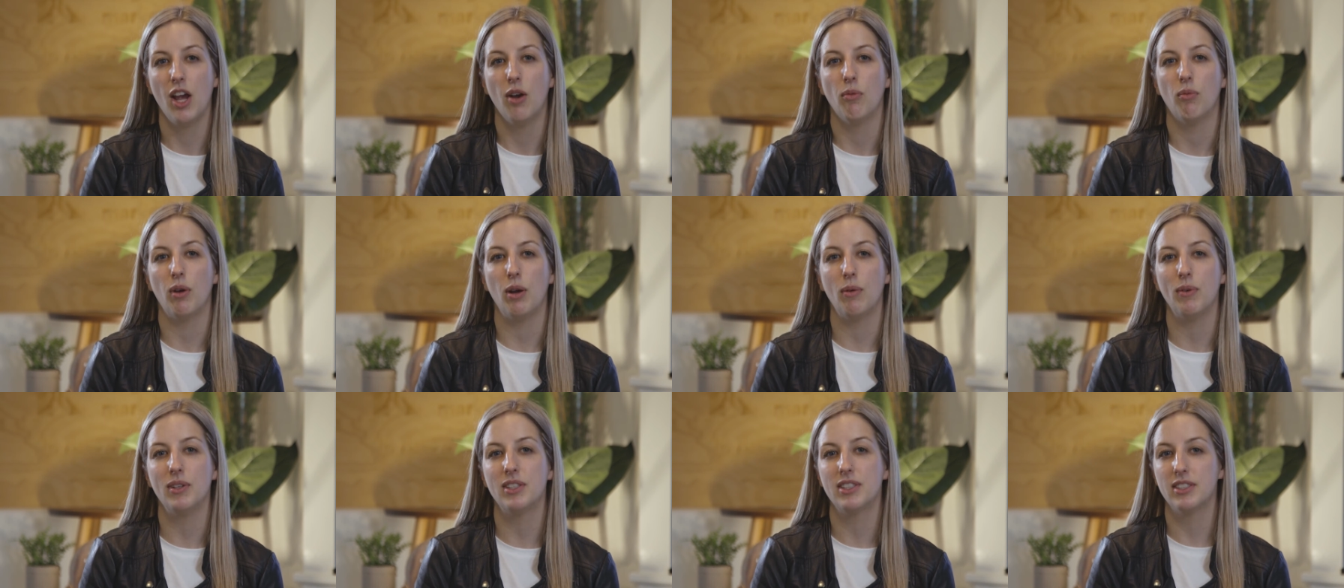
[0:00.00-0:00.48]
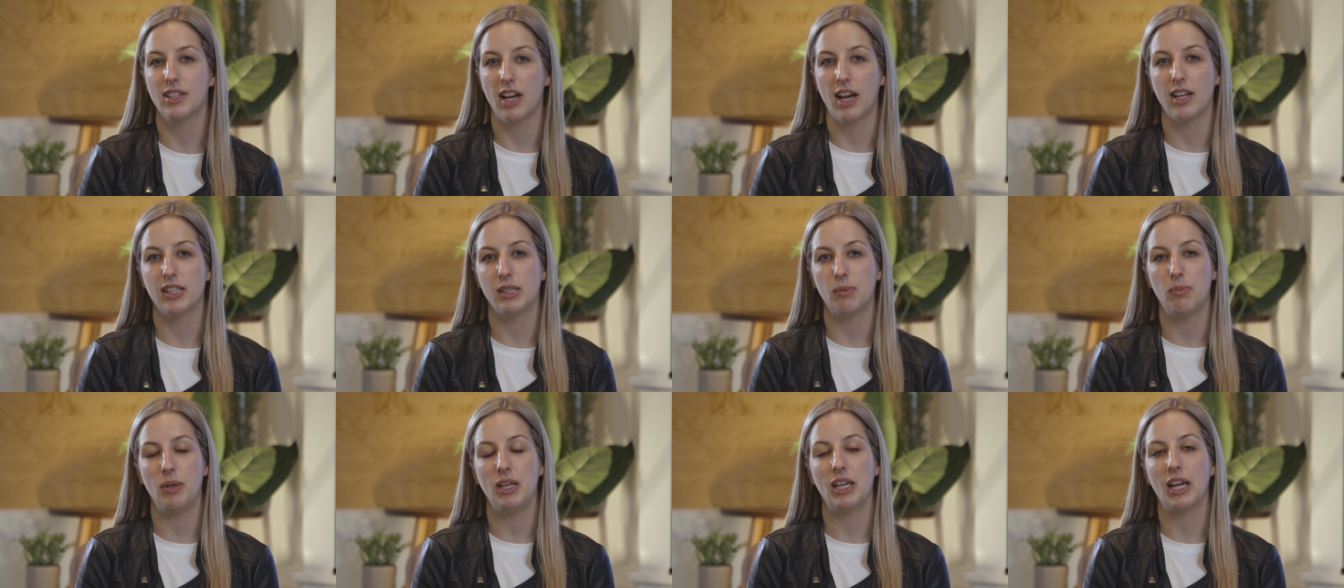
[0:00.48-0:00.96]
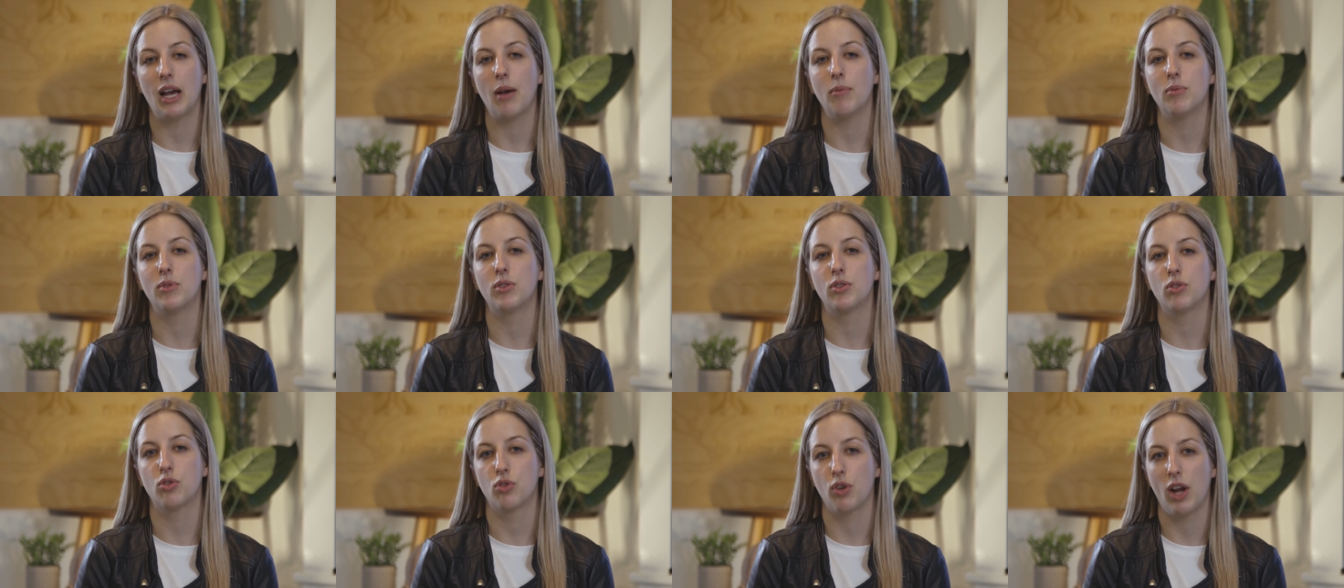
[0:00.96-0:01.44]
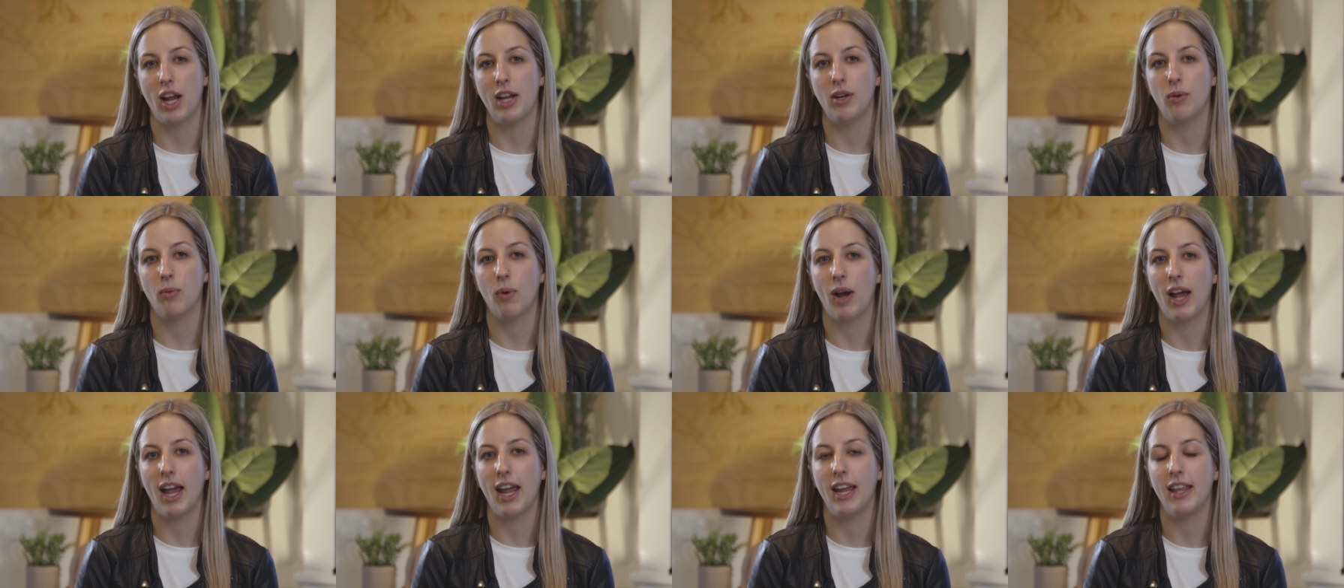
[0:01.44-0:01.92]
we would start to pick up straight
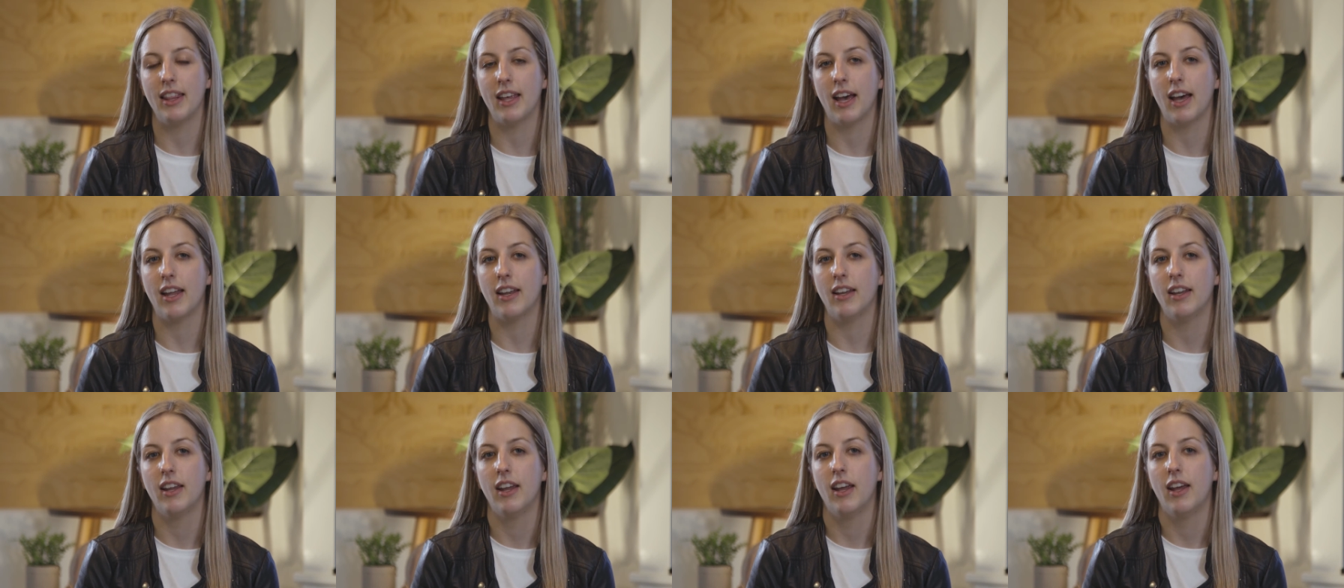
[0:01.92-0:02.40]
away that,